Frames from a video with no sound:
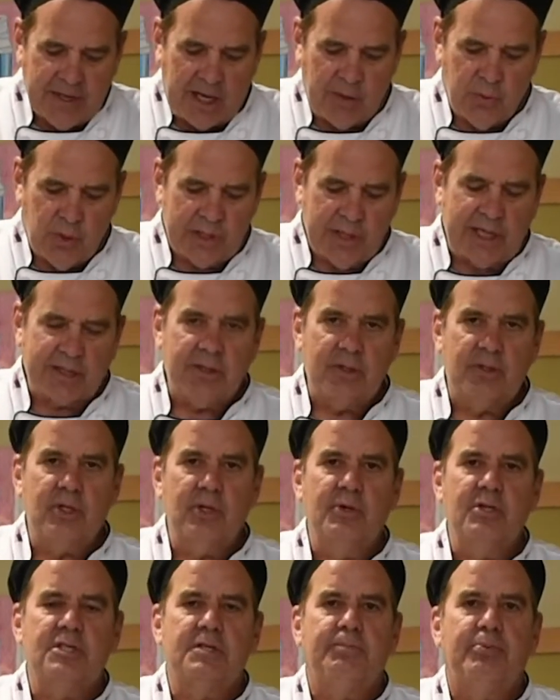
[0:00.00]
I would like to
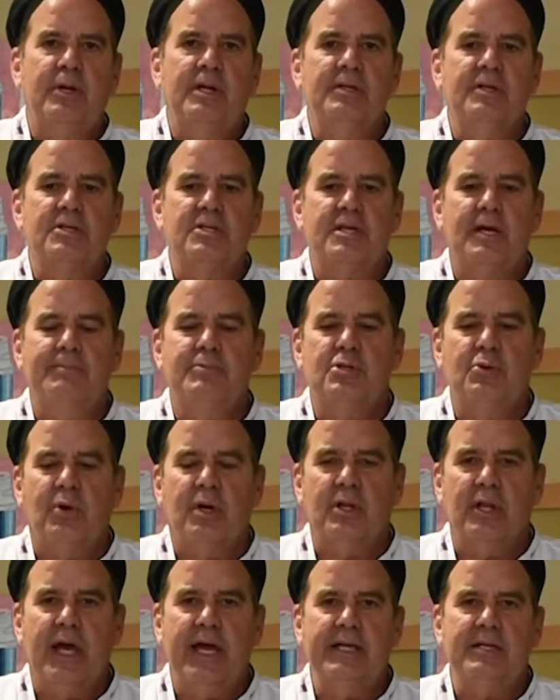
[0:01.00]
do is bring this up to
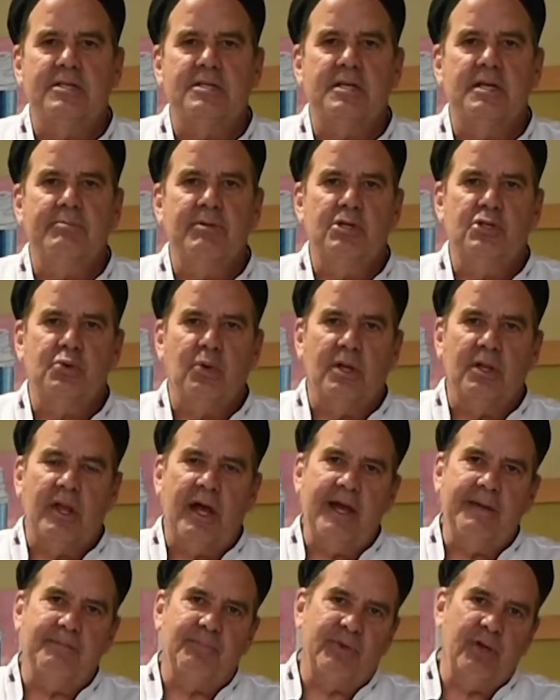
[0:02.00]
a light simmer, don't
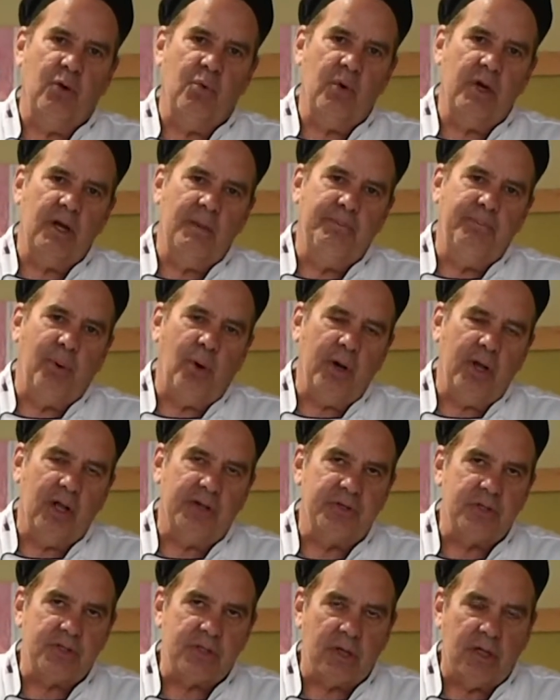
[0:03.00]
want to boil,
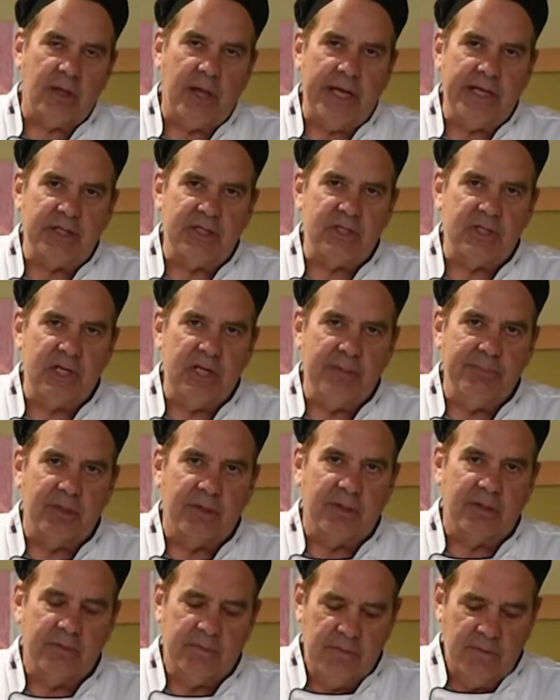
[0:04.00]
just a light
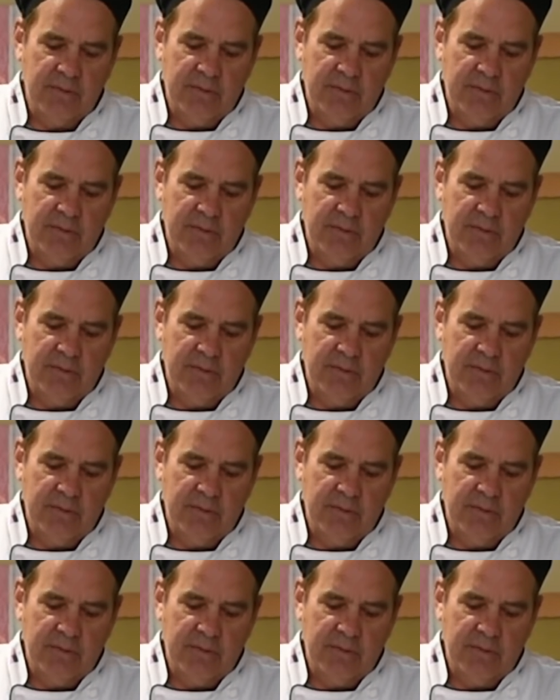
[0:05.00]
simmer.